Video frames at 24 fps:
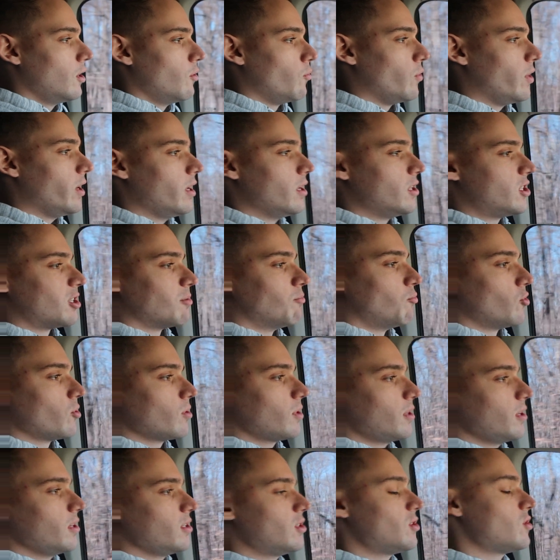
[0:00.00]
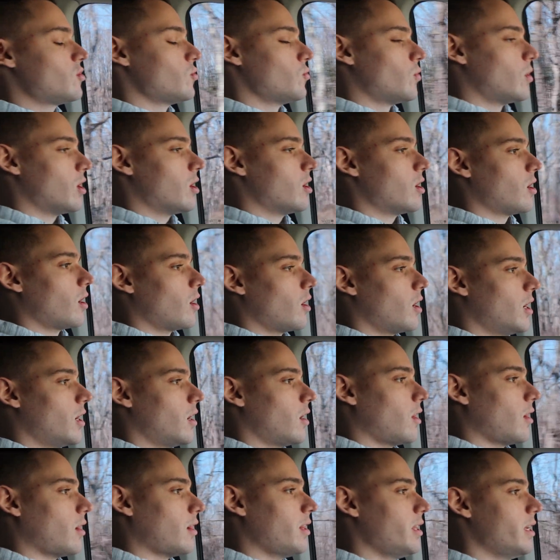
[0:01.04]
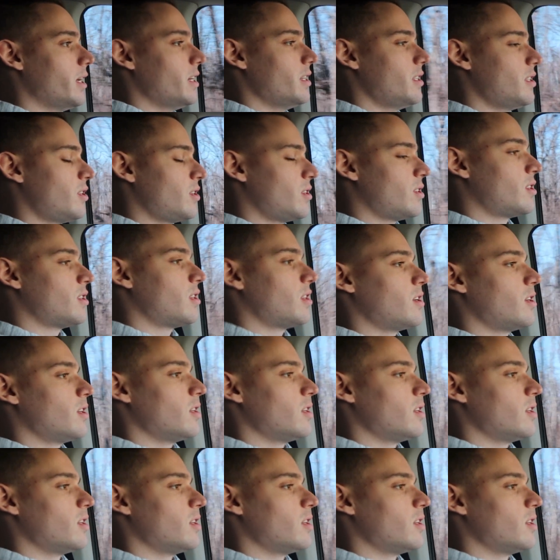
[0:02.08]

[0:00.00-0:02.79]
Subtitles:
We added some more things to our list,